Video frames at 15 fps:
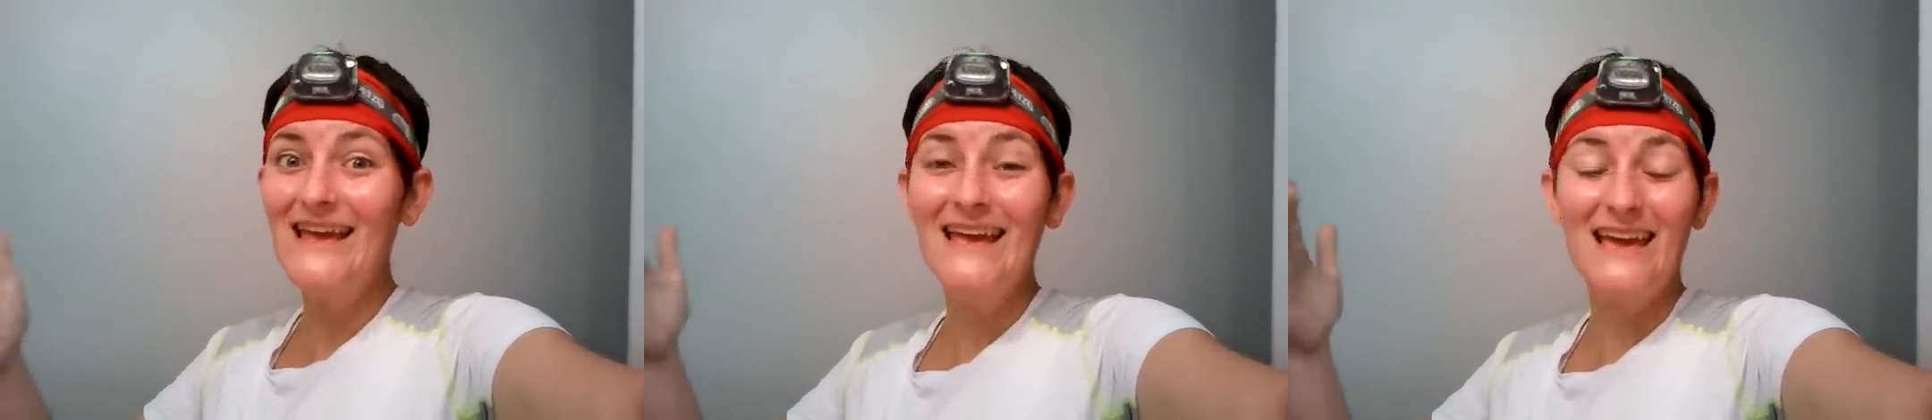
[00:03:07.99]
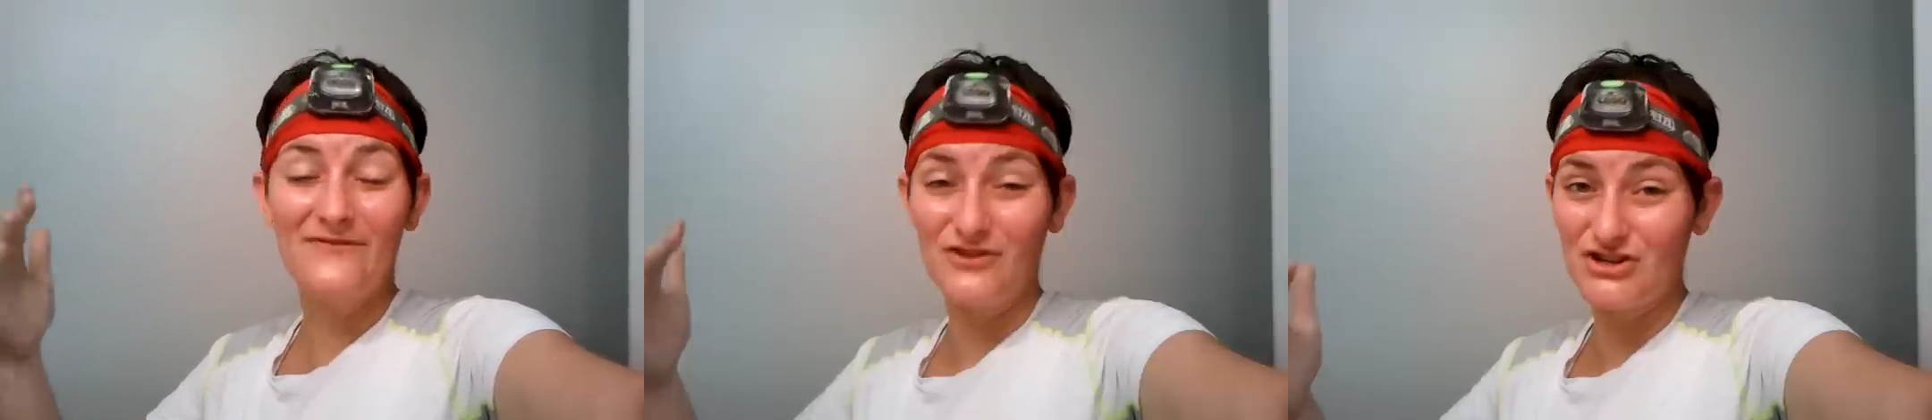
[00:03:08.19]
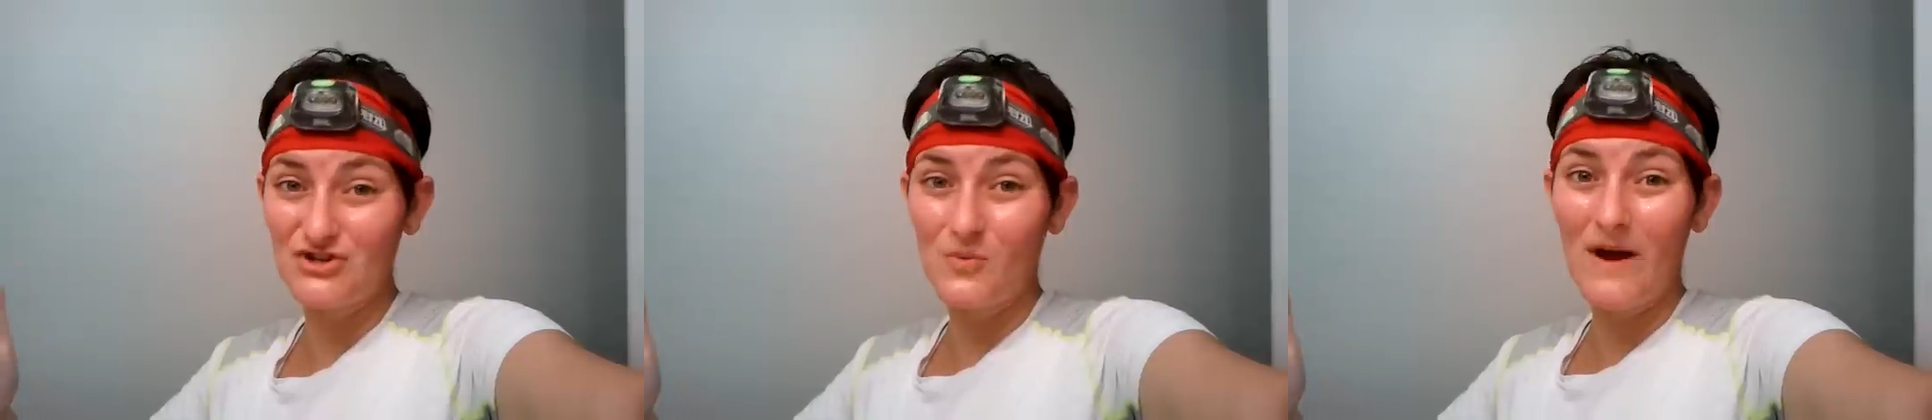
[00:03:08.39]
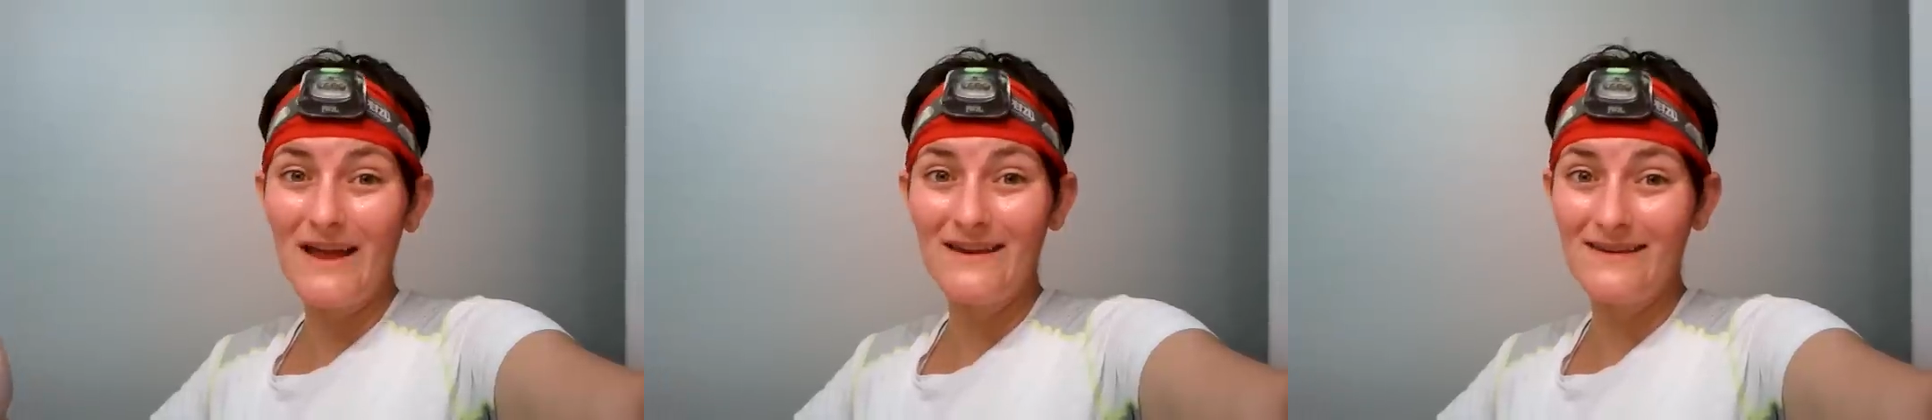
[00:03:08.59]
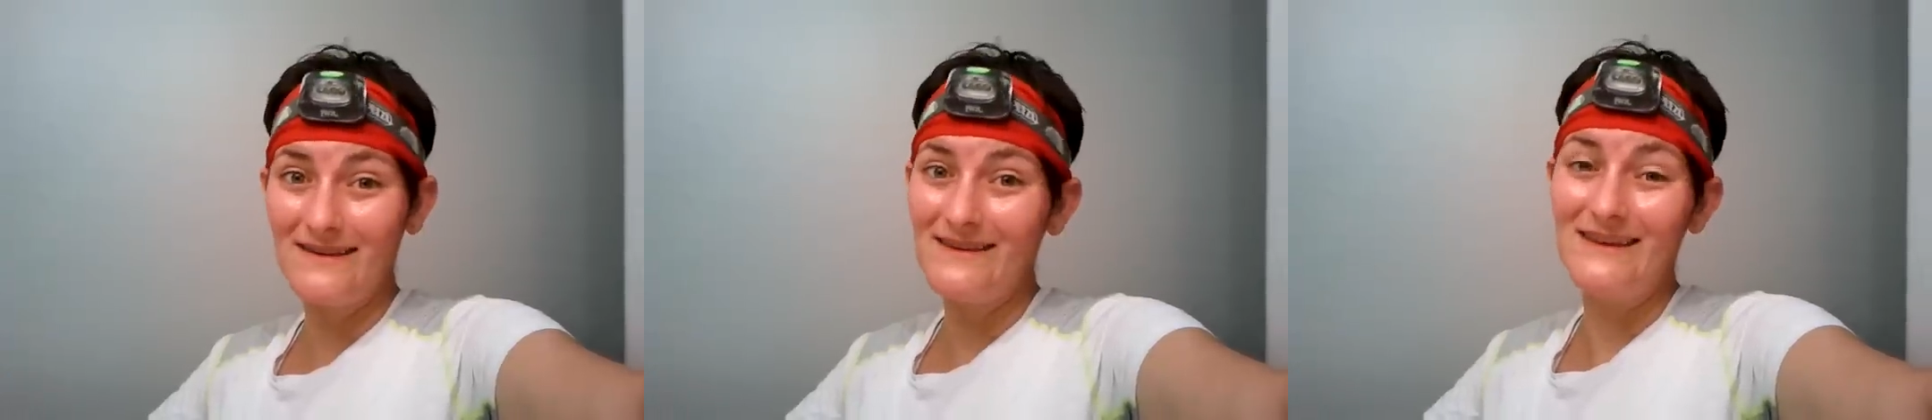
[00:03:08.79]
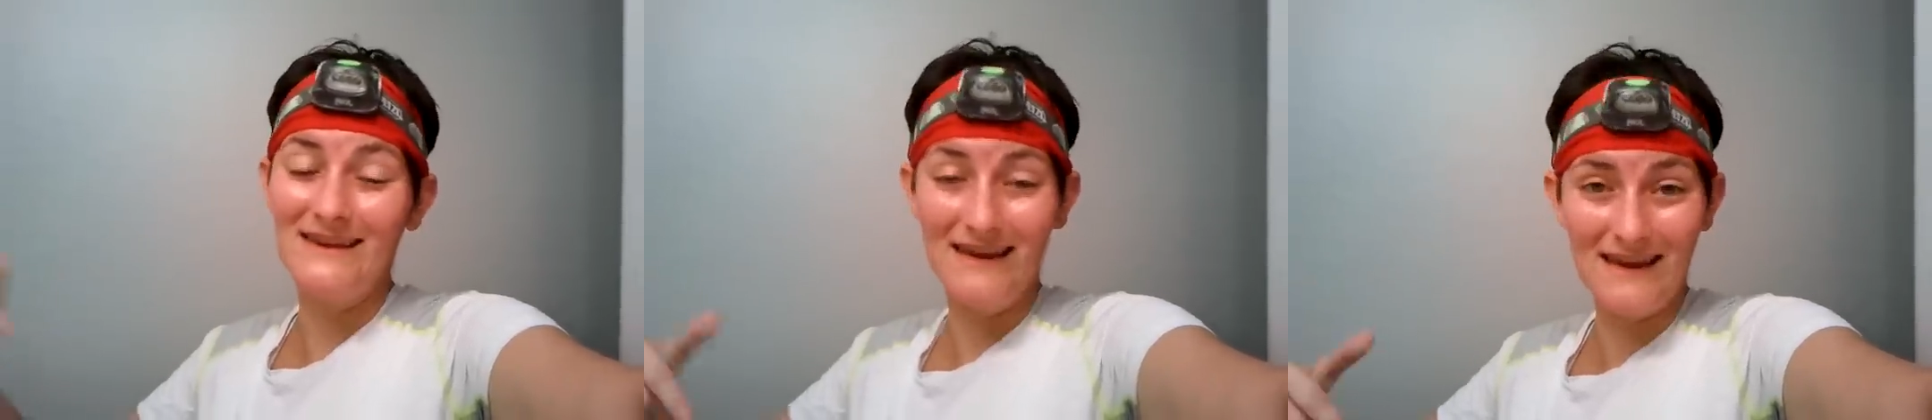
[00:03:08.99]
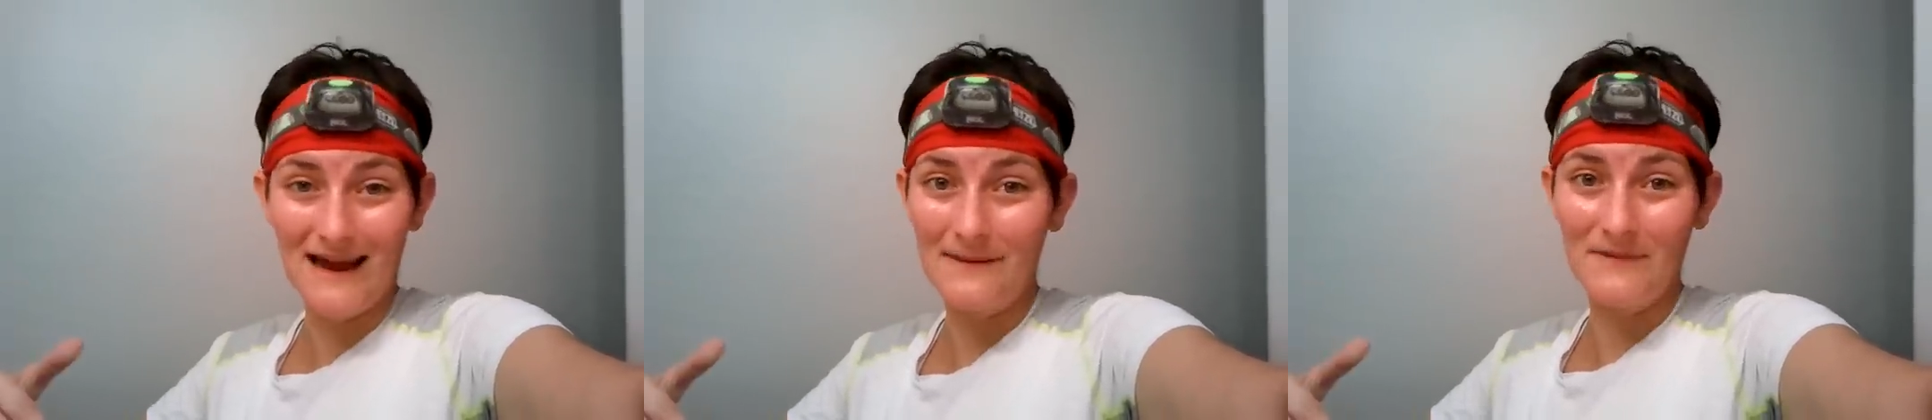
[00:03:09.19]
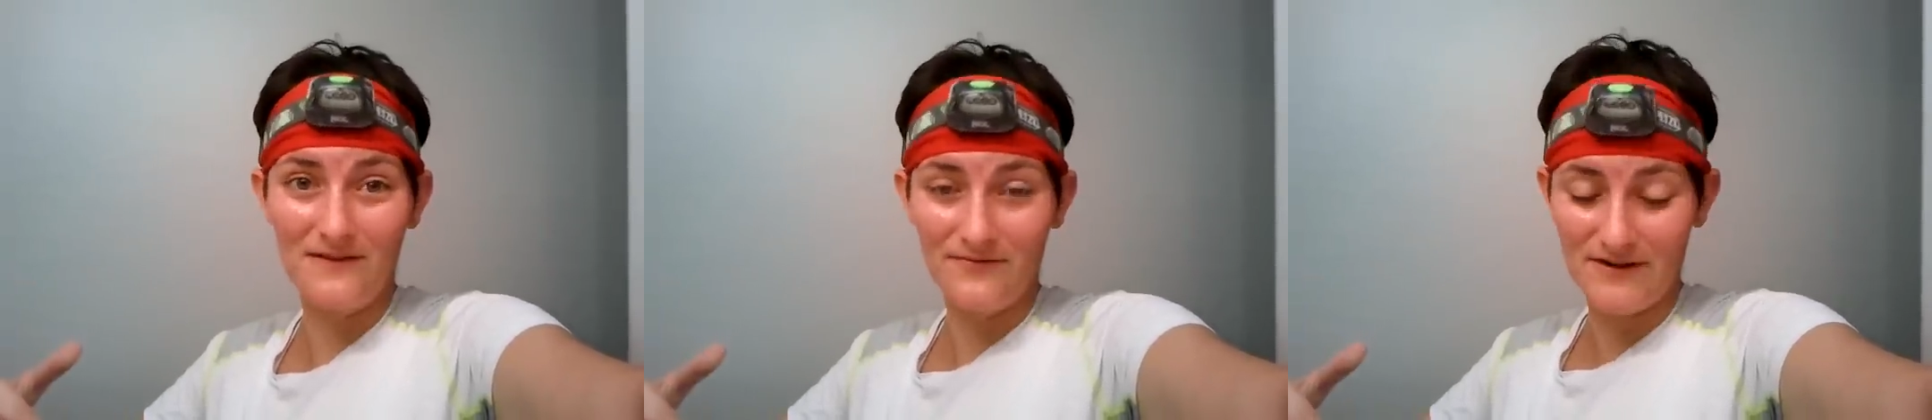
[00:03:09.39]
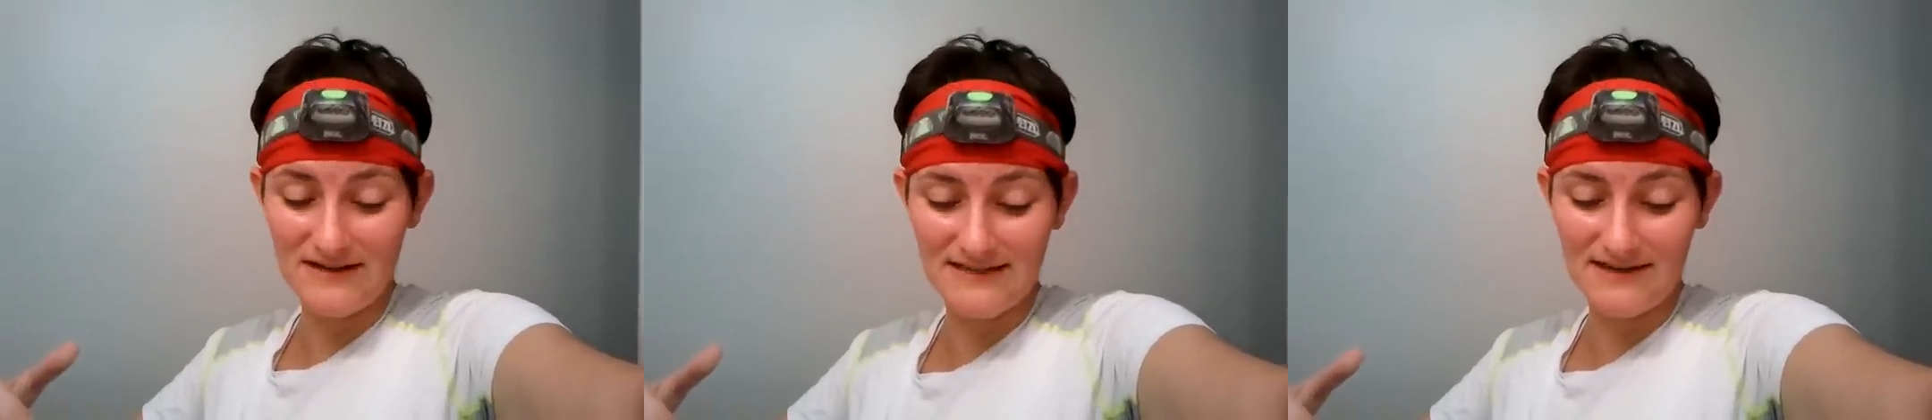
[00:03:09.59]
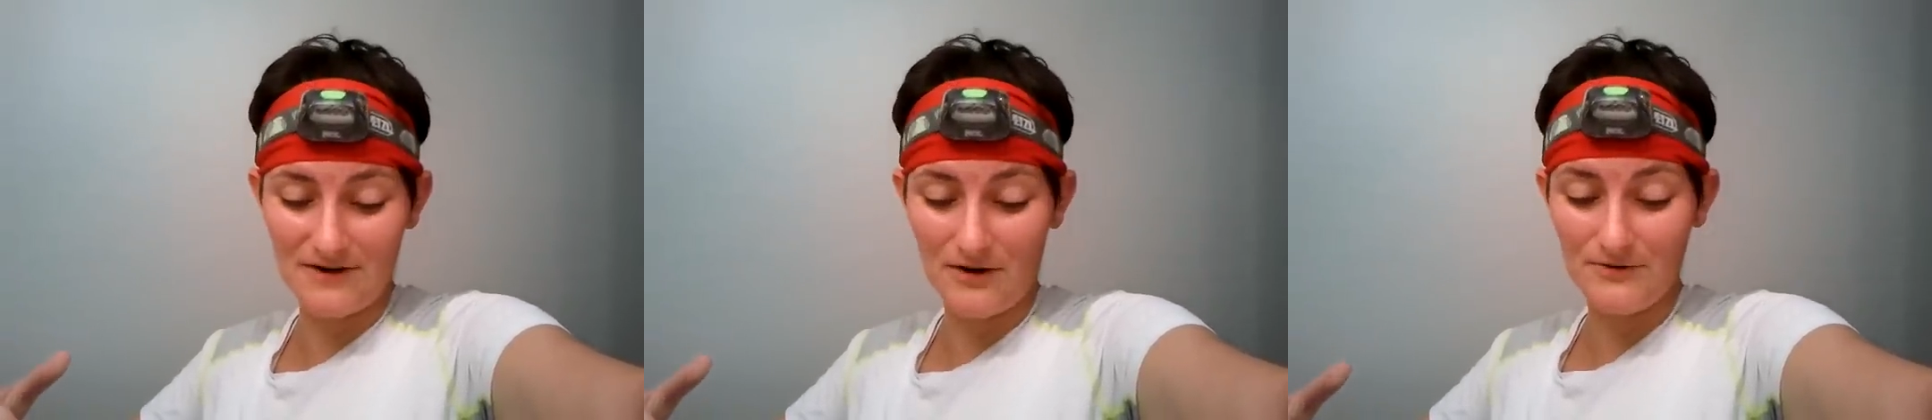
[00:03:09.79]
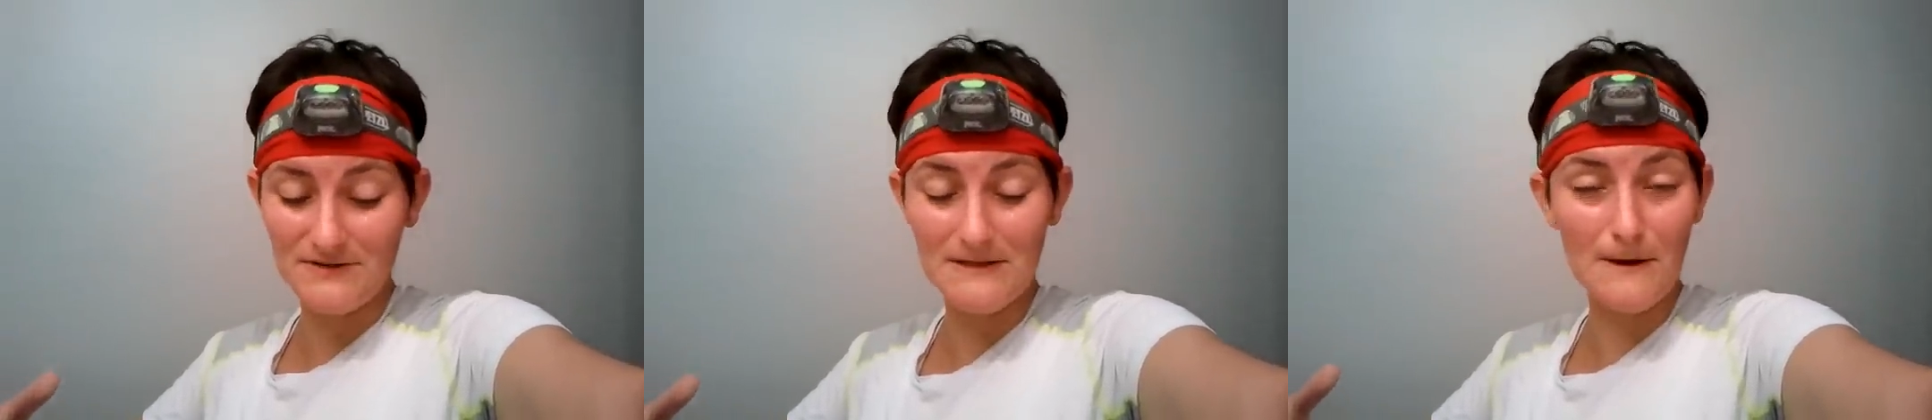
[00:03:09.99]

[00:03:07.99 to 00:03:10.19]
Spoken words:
If you're sweating, you need Omni-FreezeZERO.